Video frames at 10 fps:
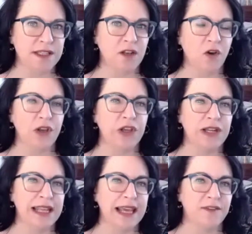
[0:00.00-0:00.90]
the longer you
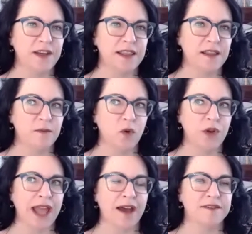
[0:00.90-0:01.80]
leave it, the more
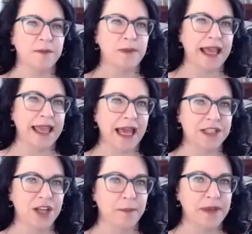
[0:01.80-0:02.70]
you have to play
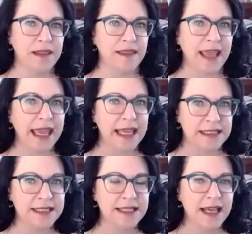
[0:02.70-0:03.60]
catch up in the
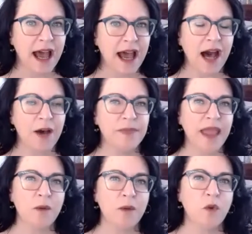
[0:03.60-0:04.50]
end. Um,
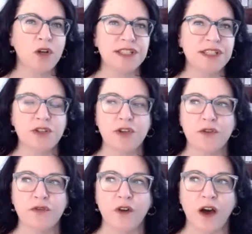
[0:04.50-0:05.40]
and what do
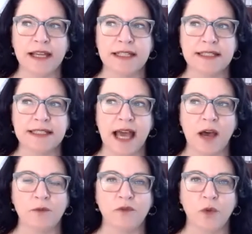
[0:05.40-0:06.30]
you find
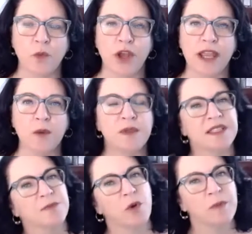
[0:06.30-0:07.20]
um, from working with
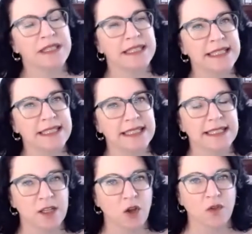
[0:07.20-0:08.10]
small
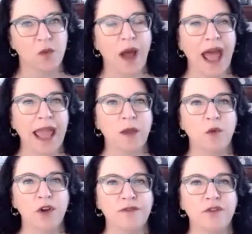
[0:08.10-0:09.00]
businesses along the way?
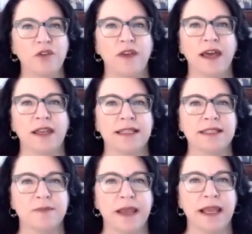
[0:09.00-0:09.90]
What have you found
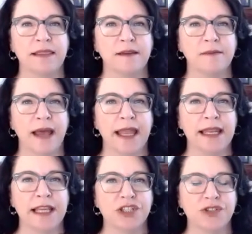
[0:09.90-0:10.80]
has been the main
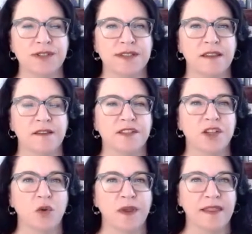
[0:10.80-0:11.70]
issues that they've
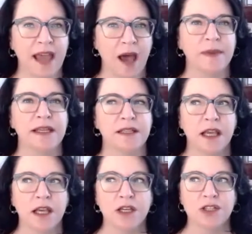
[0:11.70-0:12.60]
dealt with coming
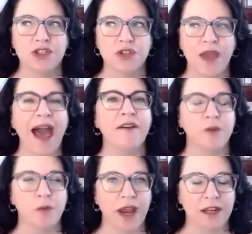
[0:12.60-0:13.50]
to have?
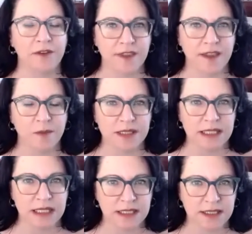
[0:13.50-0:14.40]
a brand for their
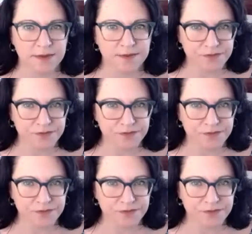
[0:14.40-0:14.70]
business?